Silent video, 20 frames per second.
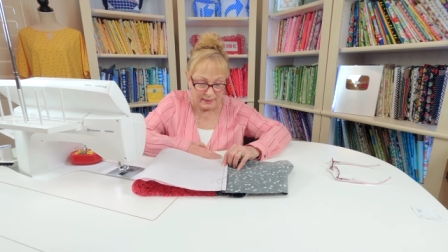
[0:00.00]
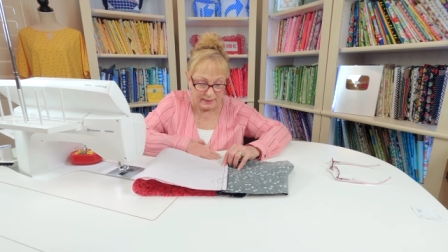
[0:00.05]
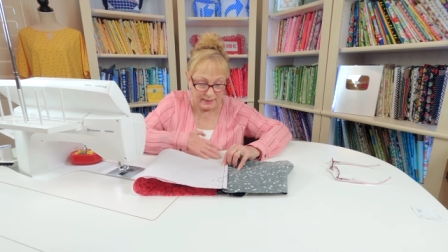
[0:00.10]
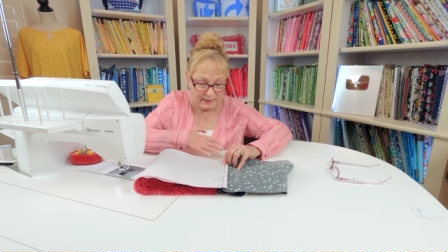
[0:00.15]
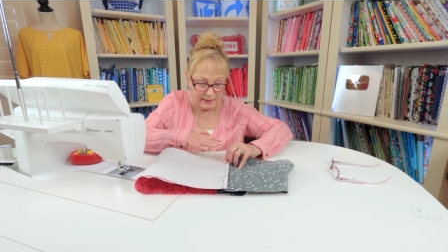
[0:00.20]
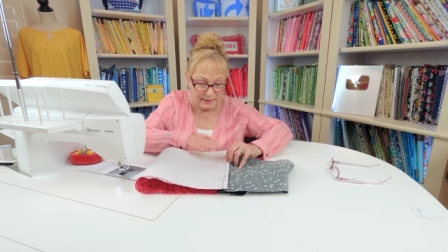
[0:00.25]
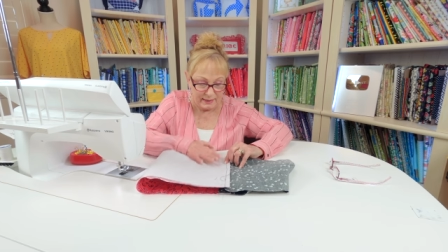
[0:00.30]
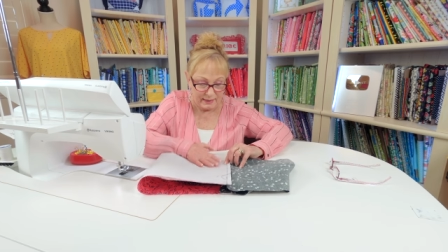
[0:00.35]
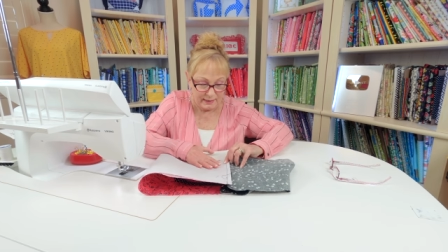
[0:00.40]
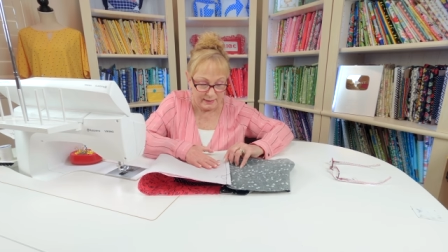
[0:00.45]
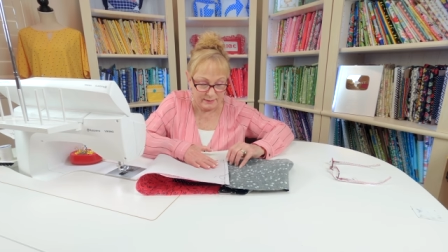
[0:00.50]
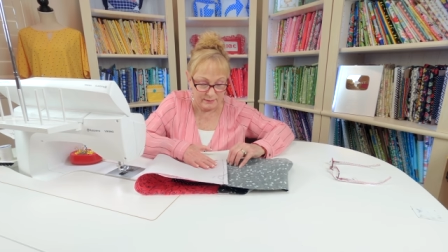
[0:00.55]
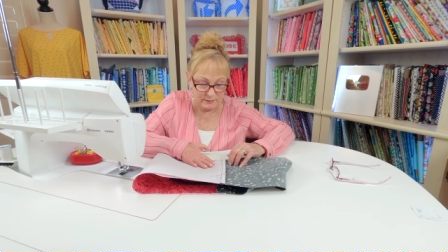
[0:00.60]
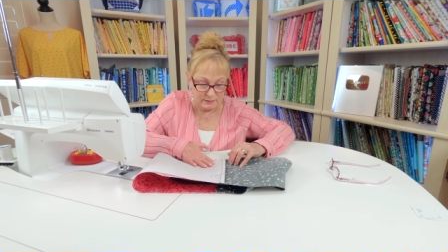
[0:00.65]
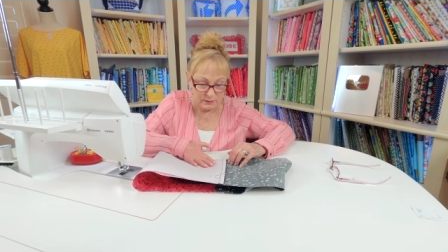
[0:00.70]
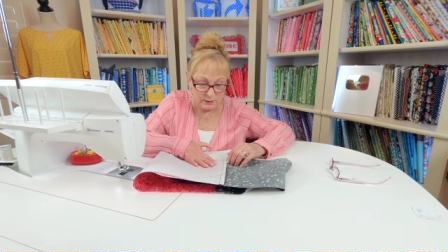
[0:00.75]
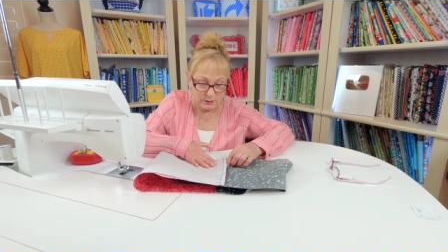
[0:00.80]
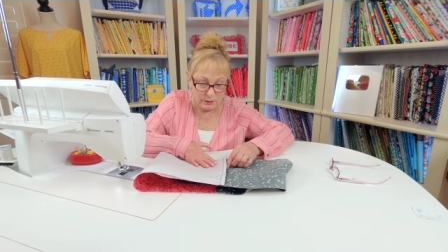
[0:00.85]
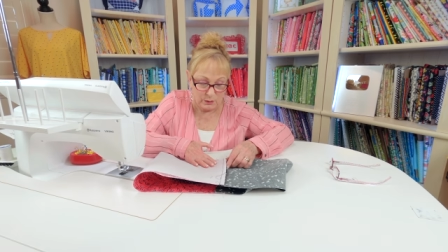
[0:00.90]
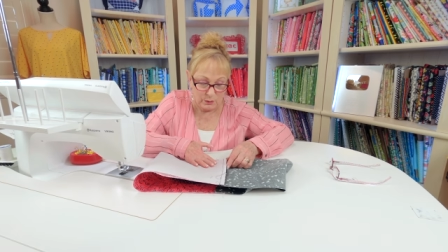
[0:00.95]

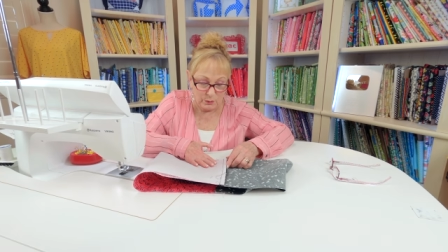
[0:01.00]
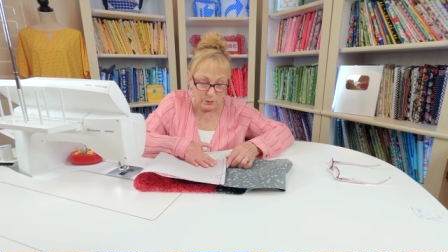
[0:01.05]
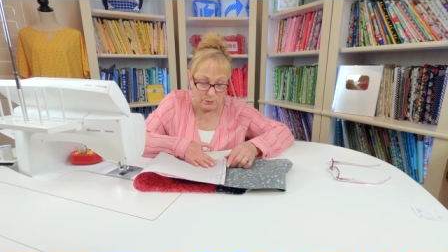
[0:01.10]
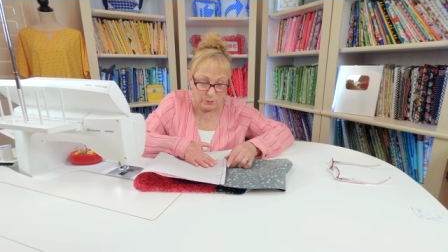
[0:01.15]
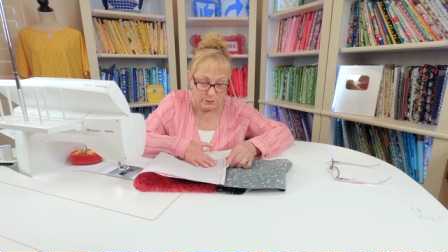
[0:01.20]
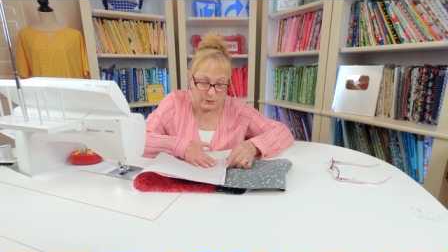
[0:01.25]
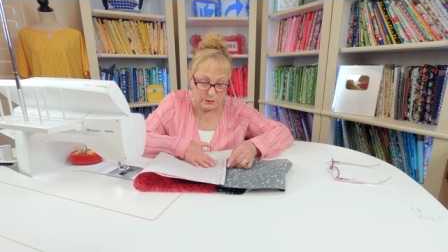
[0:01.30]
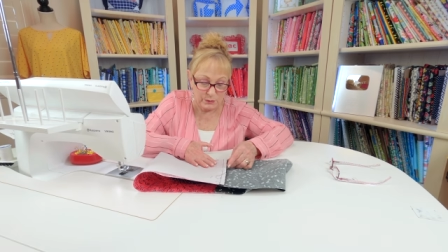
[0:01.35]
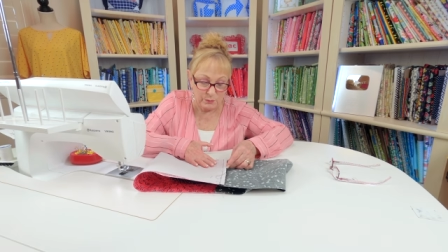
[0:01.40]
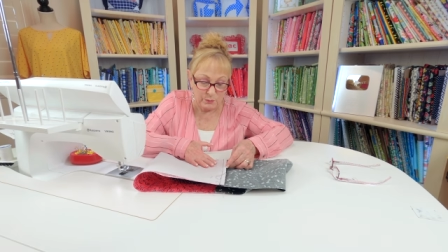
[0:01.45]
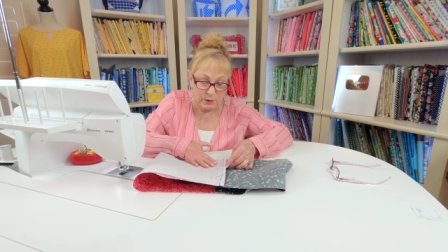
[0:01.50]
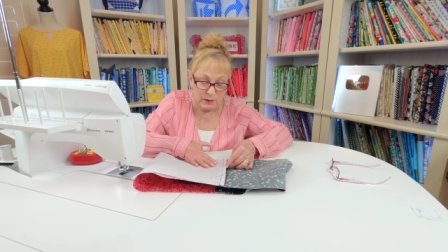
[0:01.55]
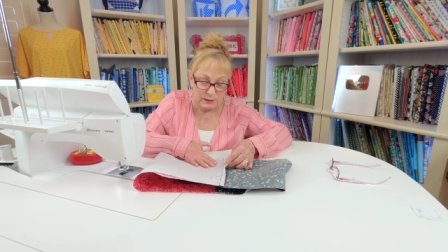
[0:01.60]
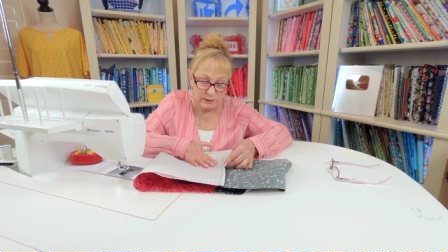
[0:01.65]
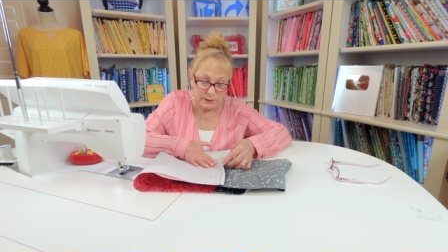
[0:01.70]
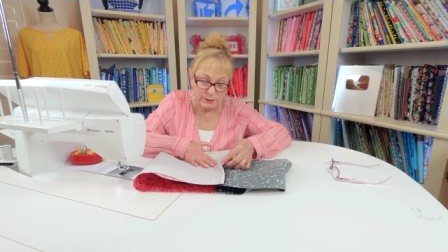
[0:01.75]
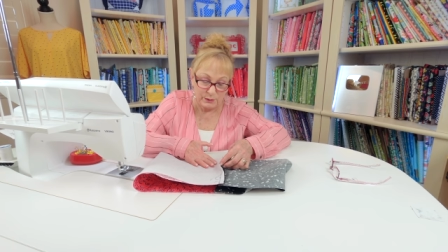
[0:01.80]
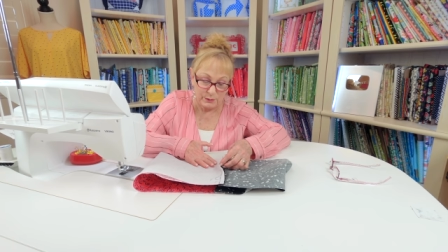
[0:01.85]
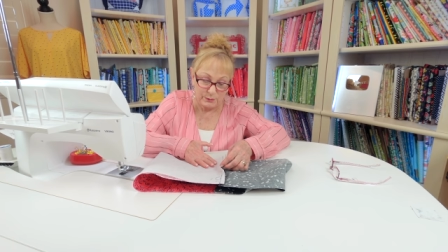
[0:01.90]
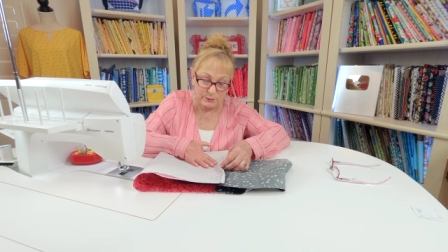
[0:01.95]
And what you want
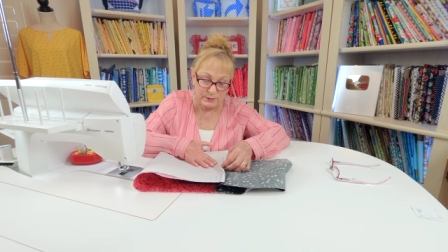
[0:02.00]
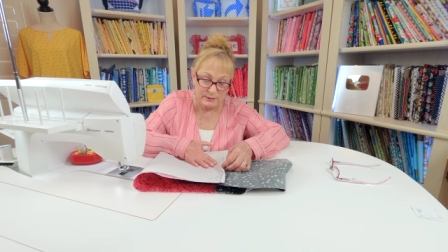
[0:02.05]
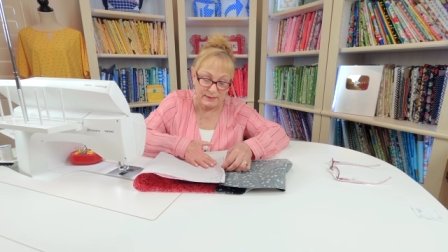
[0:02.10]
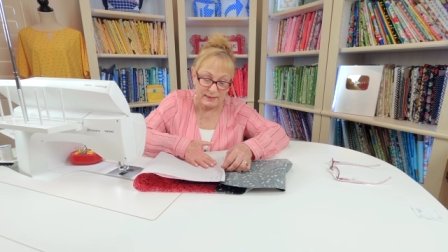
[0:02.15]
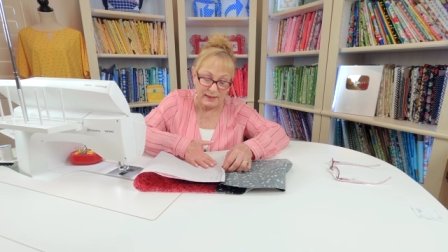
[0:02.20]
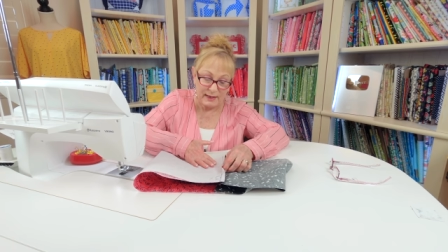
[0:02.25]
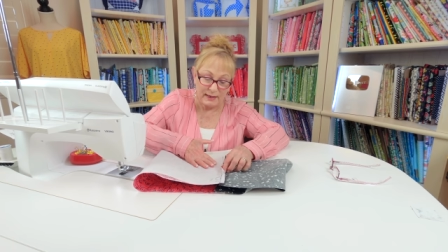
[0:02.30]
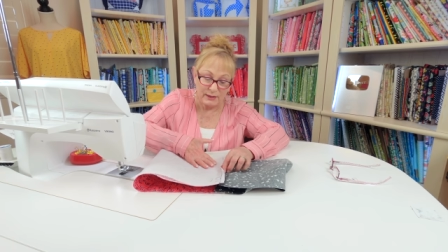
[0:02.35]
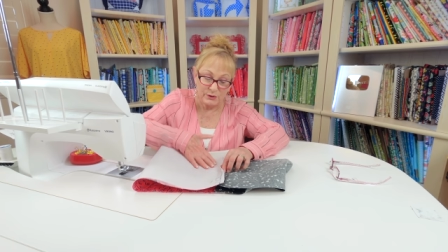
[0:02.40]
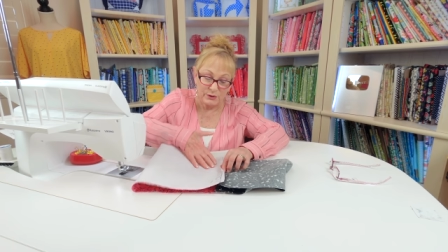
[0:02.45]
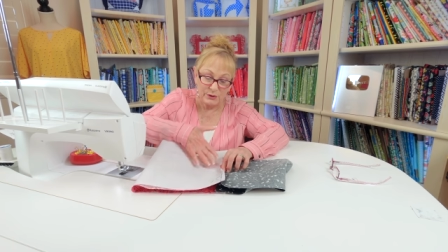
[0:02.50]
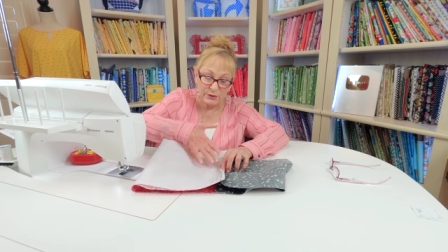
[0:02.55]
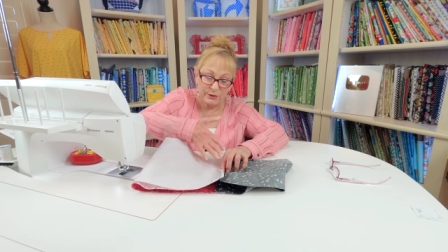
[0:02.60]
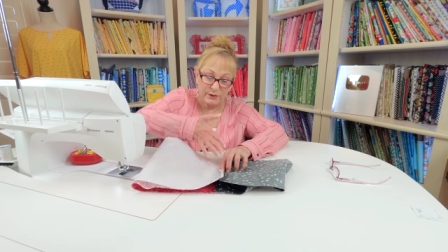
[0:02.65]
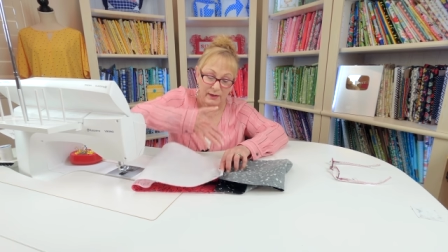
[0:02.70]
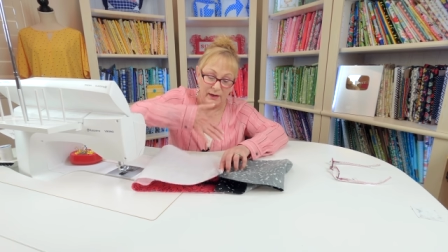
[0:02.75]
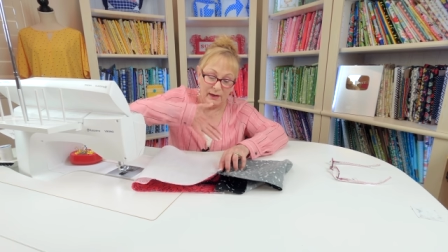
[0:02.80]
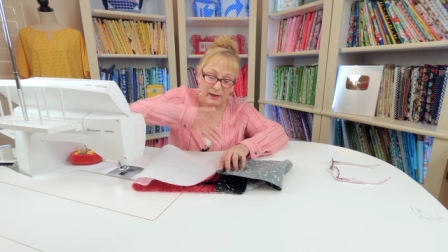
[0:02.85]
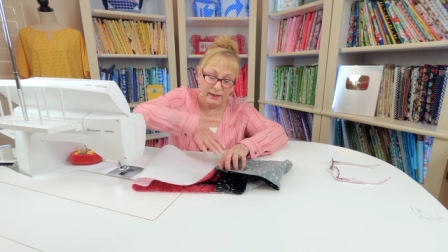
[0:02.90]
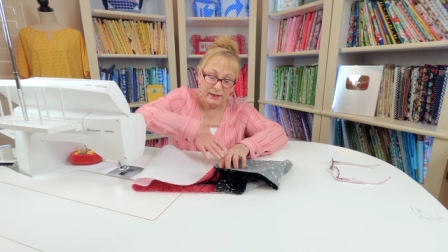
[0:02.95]
to do is at
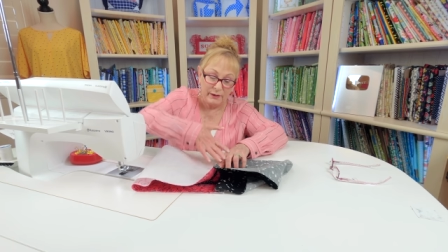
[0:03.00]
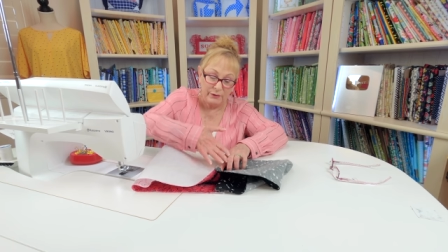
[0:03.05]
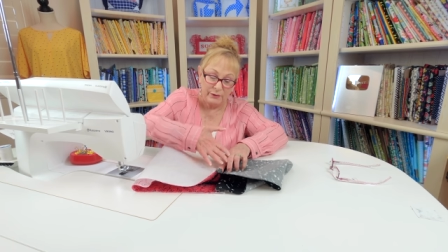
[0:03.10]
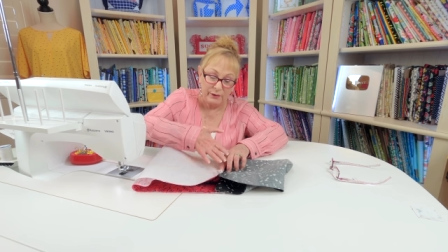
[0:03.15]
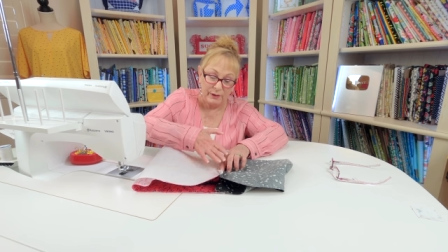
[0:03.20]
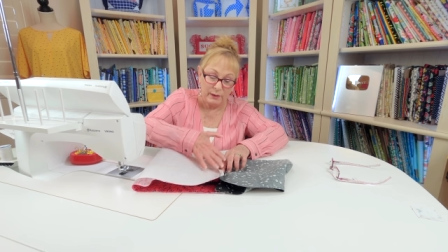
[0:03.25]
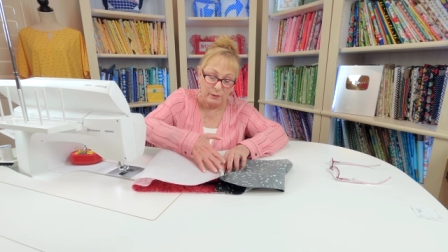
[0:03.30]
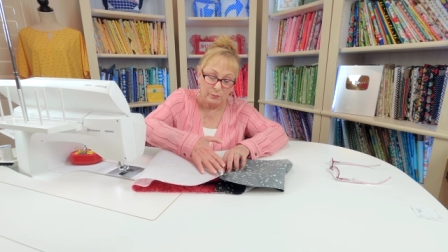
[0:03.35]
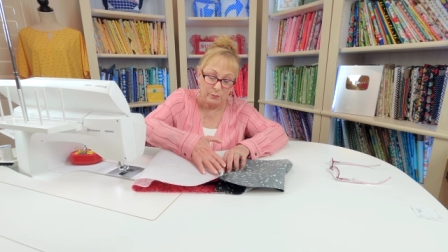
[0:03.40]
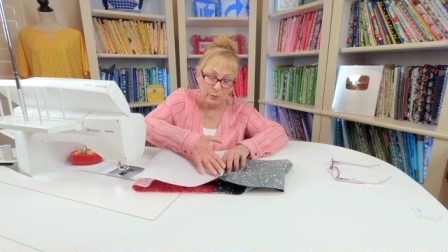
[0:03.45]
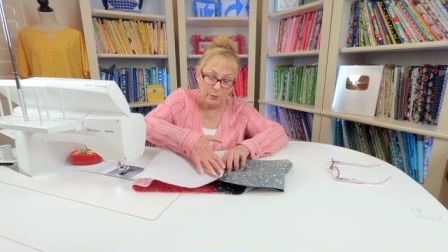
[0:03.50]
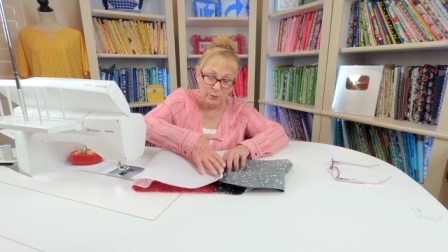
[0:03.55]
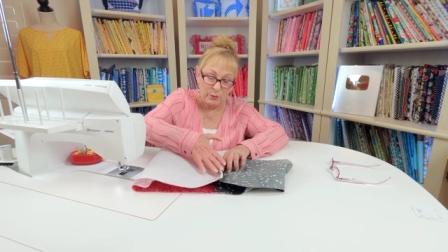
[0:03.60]
your ironing